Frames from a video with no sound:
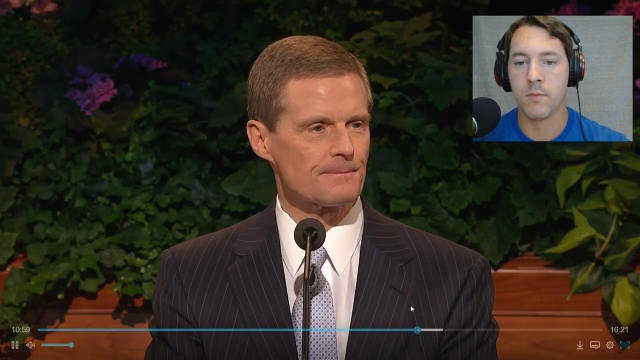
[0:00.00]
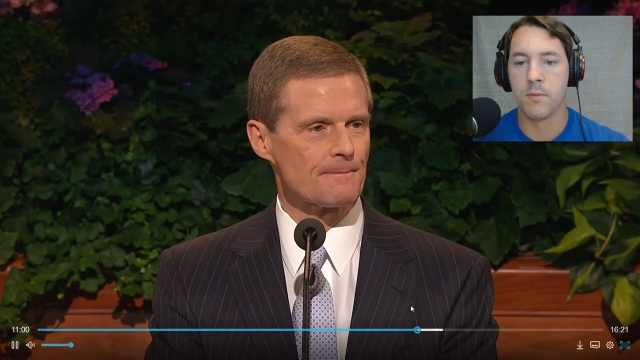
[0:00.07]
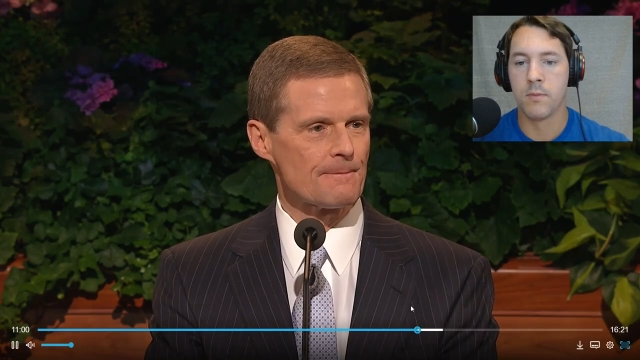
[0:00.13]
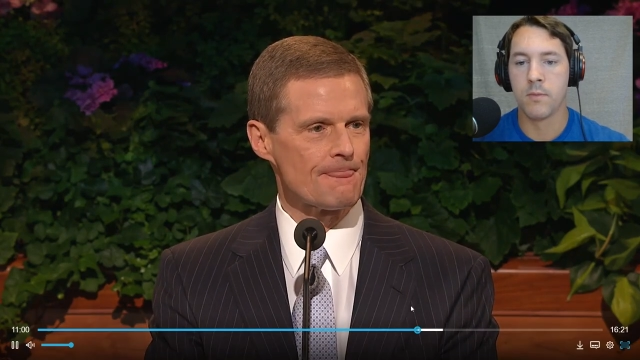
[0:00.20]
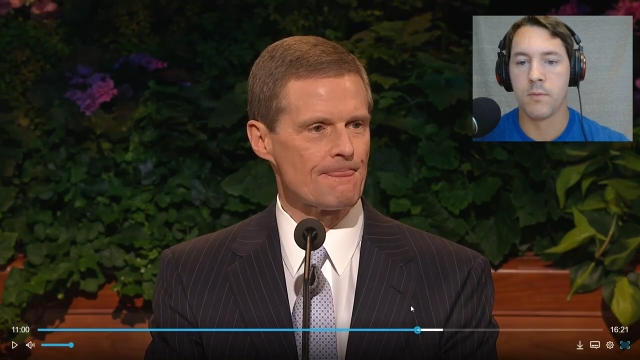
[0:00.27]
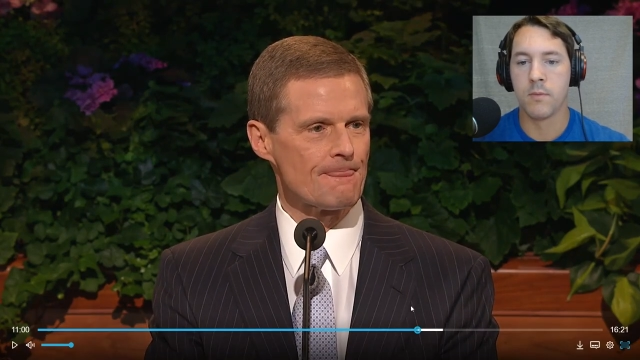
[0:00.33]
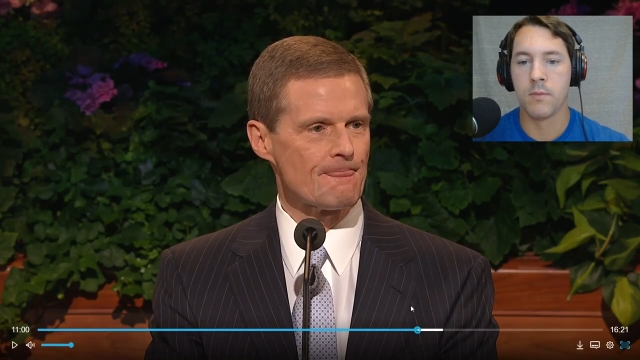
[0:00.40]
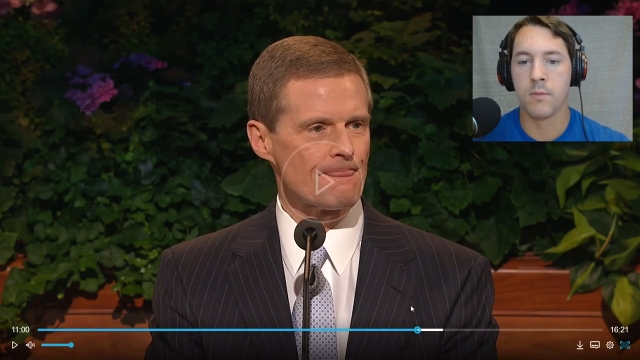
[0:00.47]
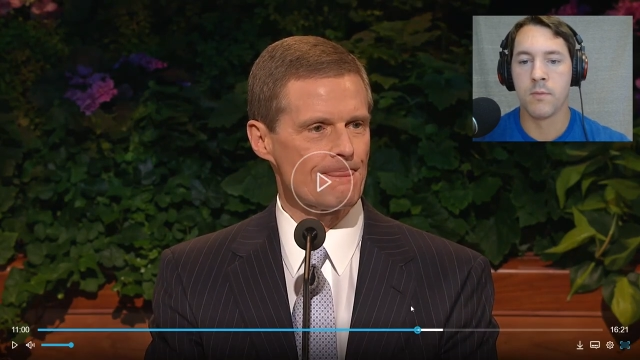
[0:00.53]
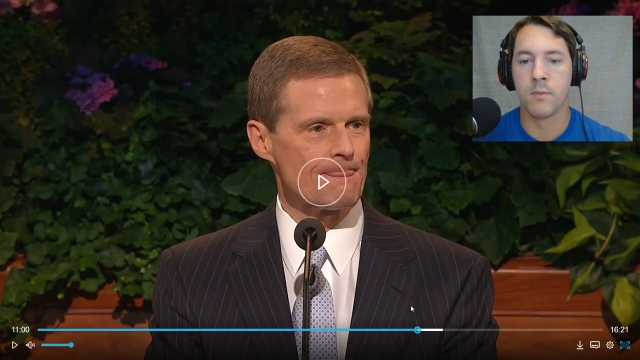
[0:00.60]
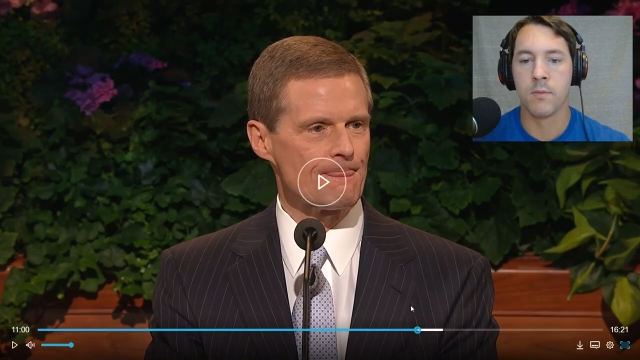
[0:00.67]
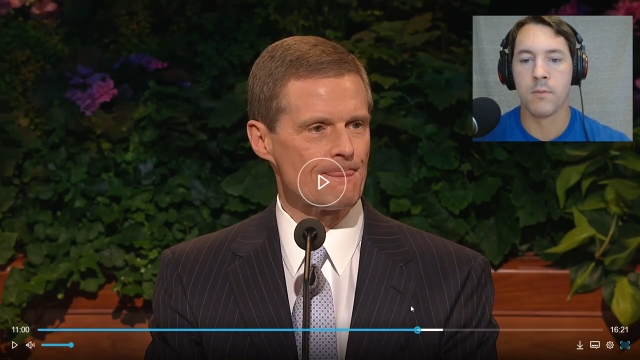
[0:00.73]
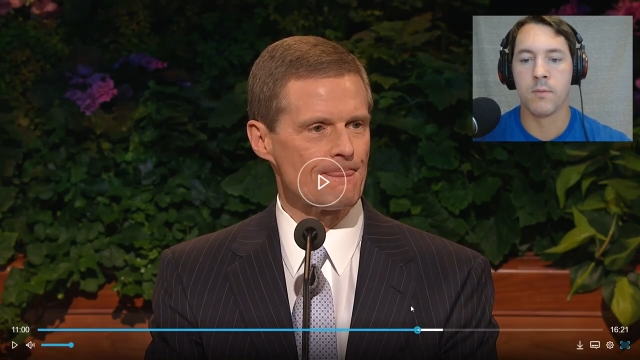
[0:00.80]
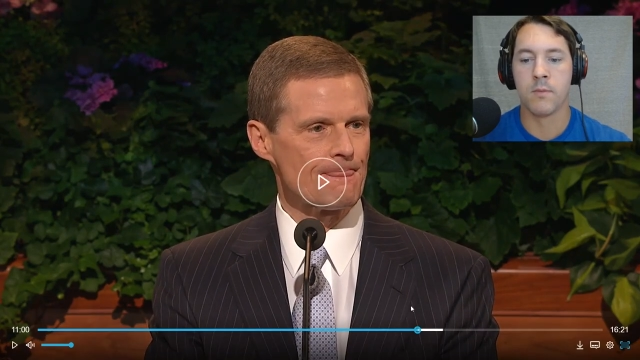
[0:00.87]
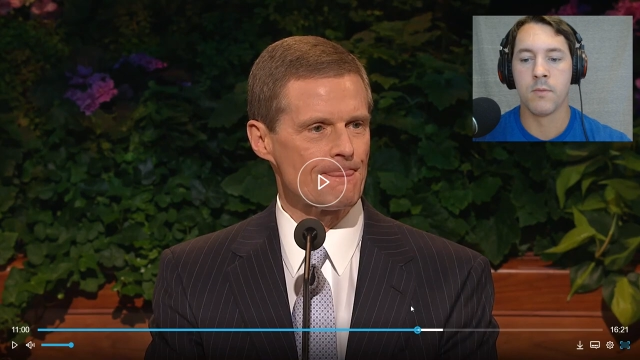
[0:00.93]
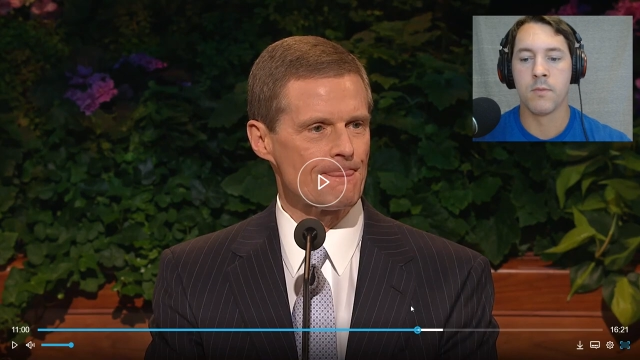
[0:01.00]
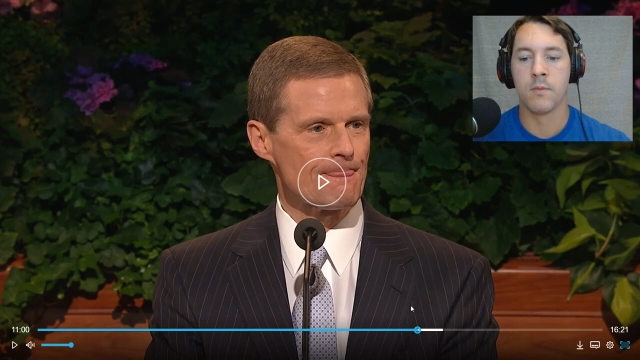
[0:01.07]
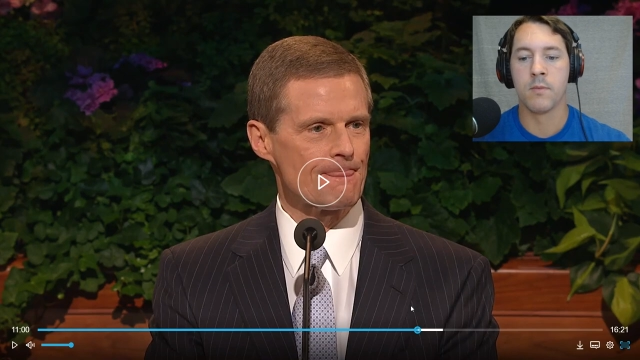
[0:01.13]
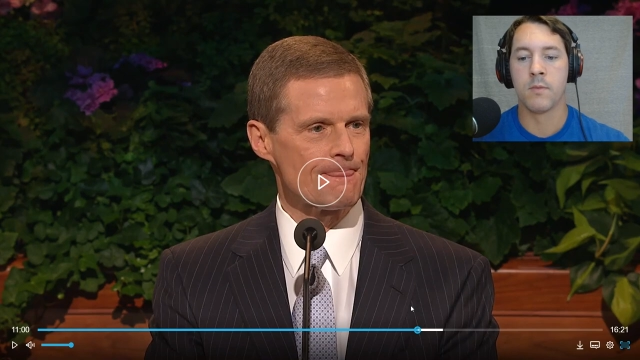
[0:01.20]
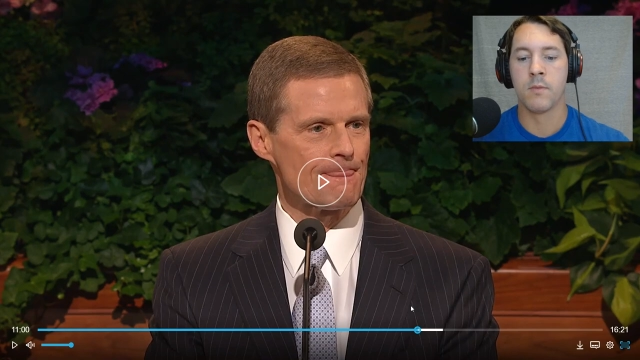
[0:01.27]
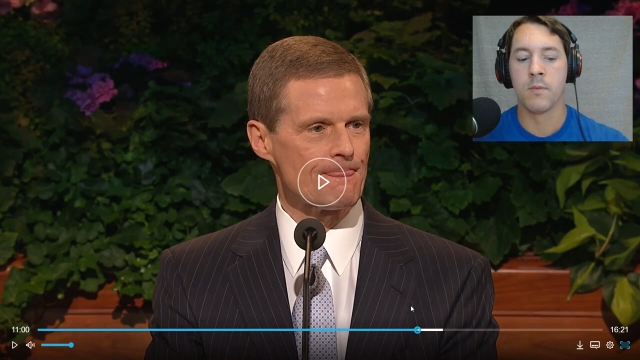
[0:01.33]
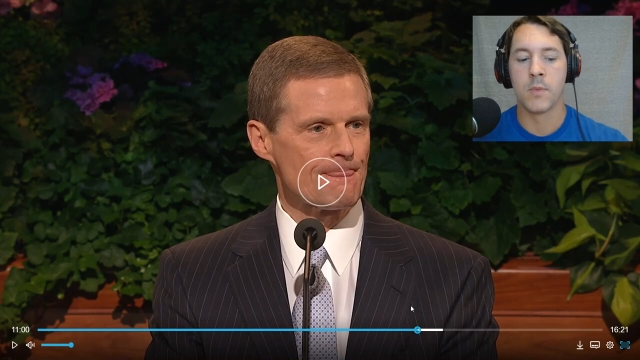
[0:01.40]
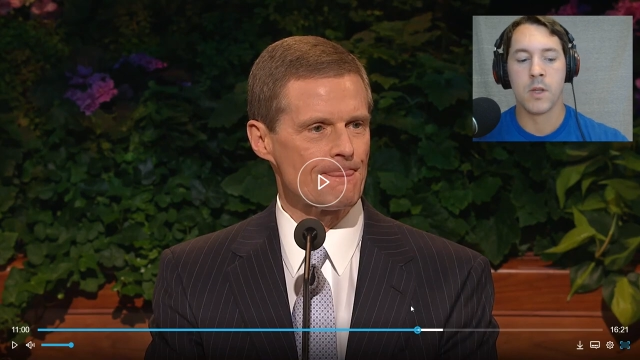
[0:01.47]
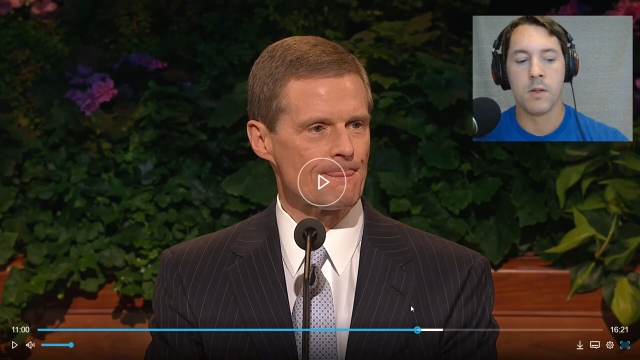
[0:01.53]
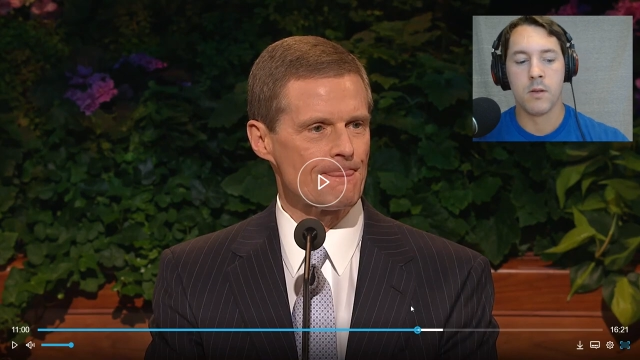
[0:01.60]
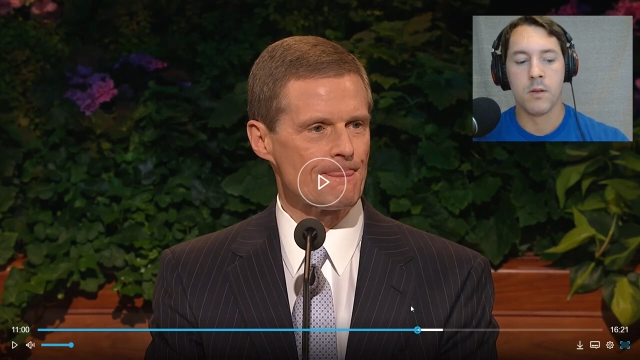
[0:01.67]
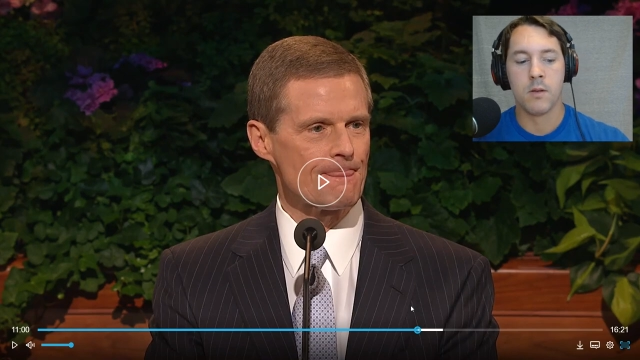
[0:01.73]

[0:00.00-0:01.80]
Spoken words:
[no speech]